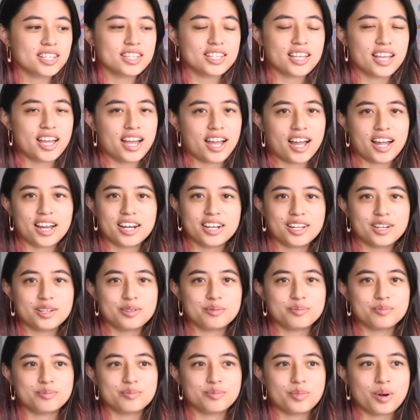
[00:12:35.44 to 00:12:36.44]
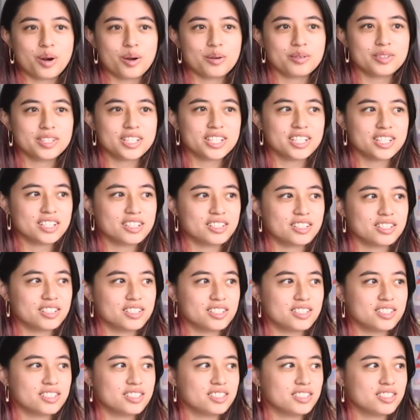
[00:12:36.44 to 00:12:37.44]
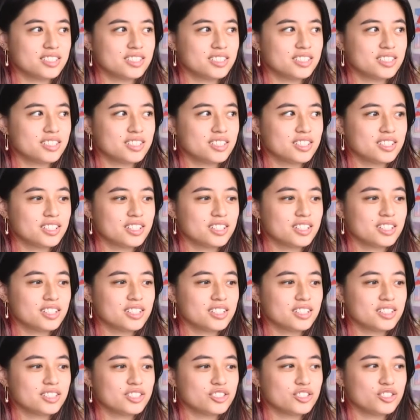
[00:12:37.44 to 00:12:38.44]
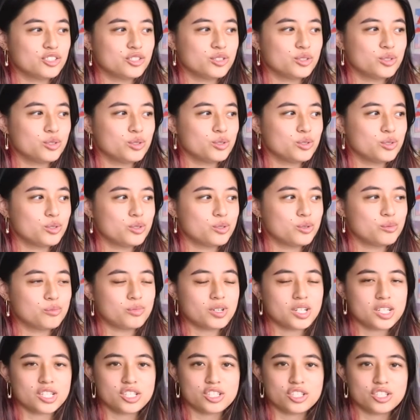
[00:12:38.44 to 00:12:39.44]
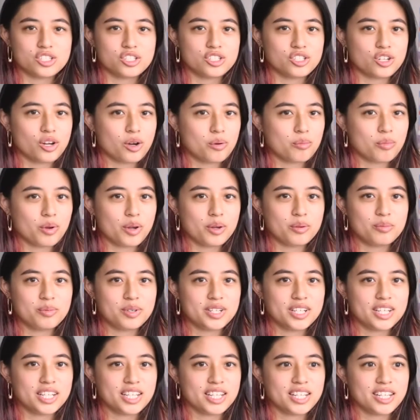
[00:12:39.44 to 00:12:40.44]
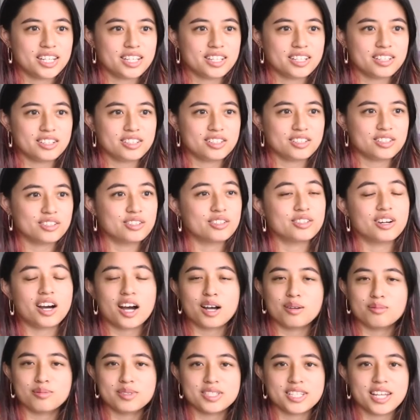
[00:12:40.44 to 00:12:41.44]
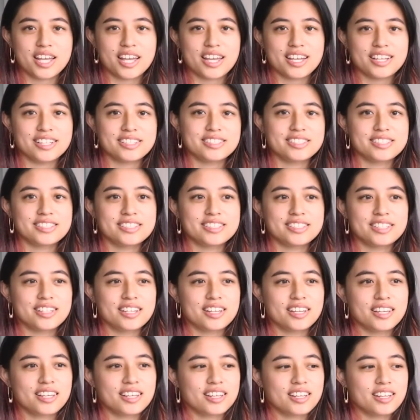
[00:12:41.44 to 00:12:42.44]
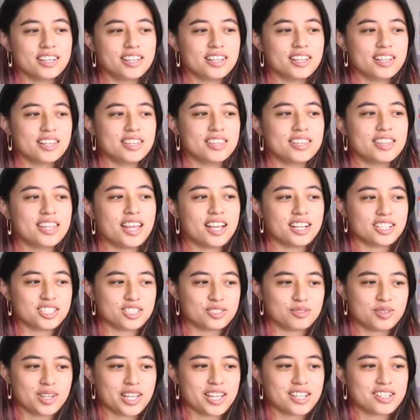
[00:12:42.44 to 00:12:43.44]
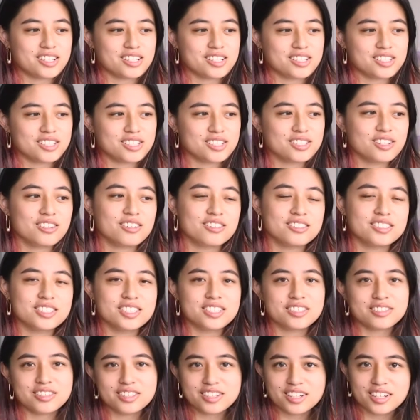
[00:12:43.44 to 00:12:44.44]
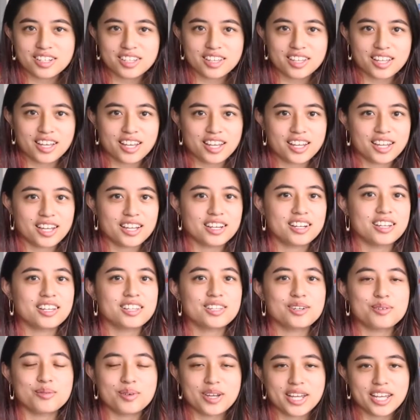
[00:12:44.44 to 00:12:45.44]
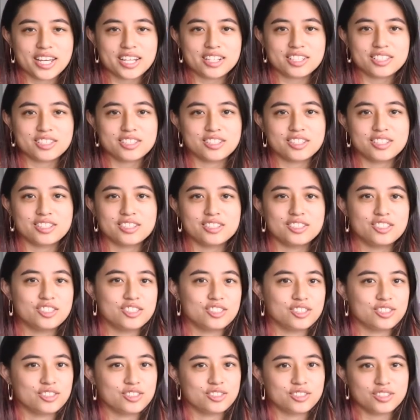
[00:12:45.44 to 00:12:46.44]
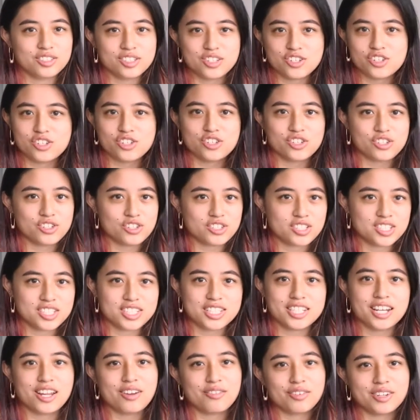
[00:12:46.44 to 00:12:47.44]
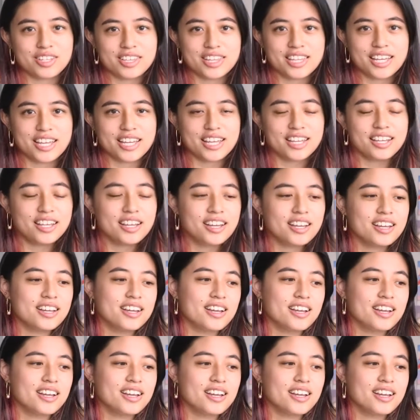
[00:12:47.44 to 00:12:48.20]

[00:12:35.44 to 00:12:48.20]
yeah, and I'm probably gonna do my shop opening or update next week. So I still got like another week to do the shoots and everything.